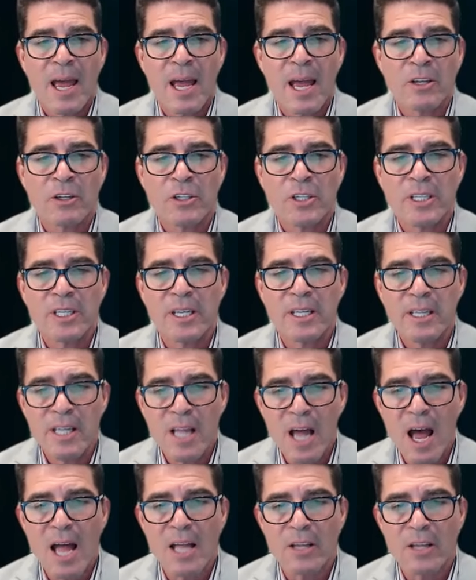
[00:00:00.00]
And she did
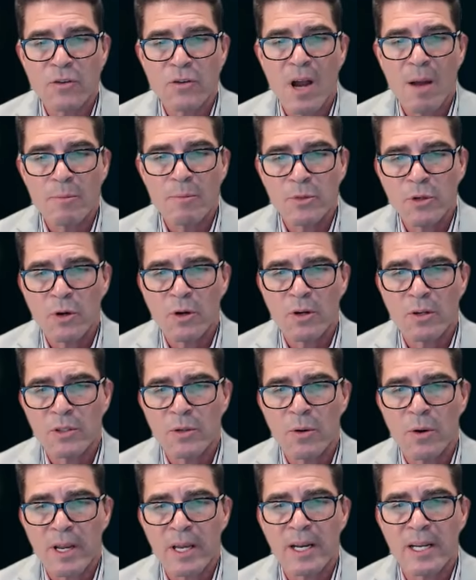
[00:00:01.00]
not drop
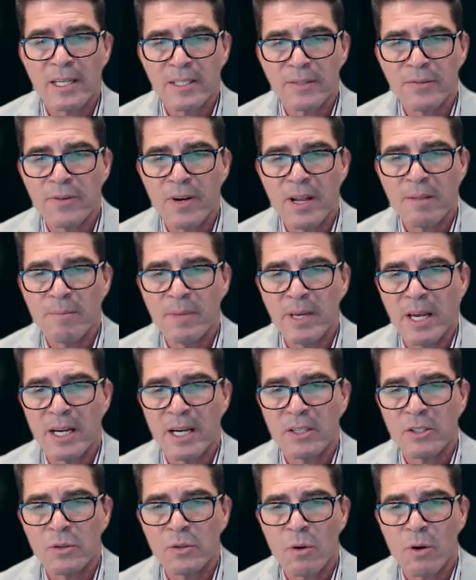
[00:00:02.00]
Sorokin as a friend
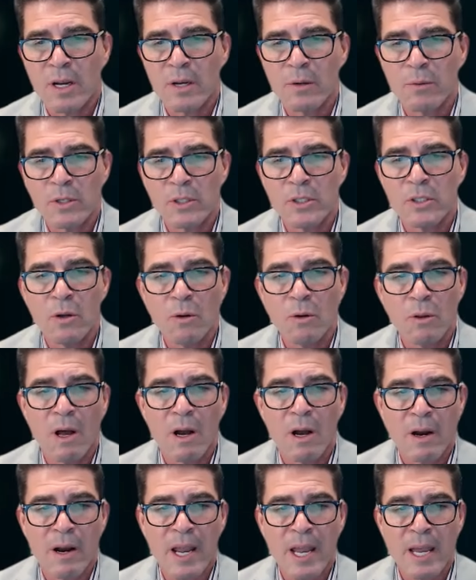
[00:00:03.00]
because Sorokin was no
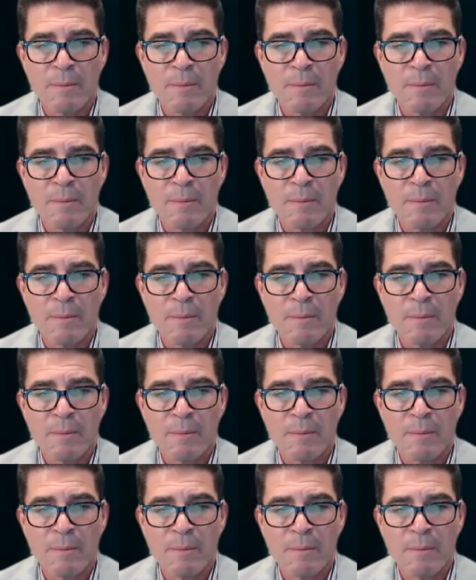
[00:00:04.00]
longer